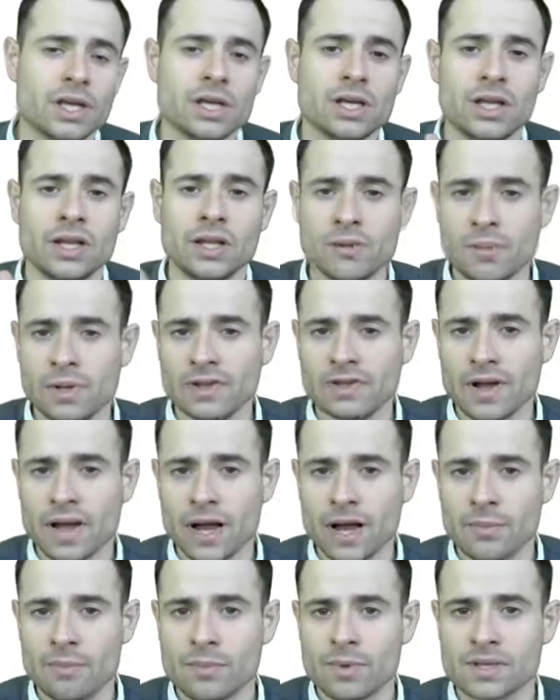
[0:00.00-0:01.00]
In the
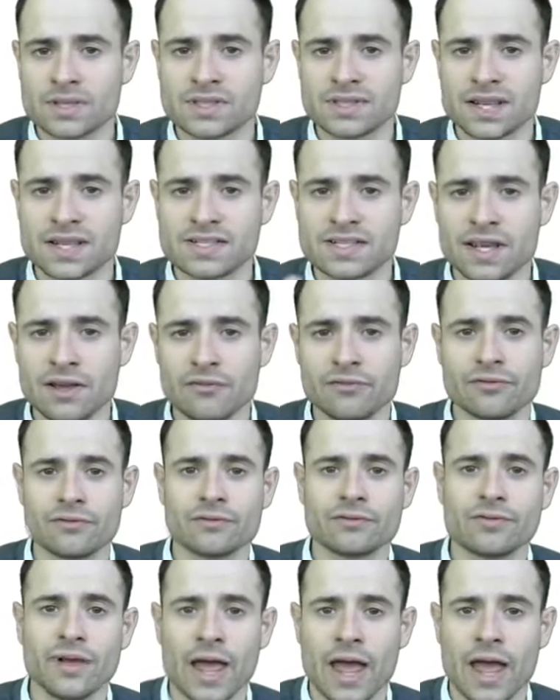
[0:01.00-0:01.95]
meantime, stay safe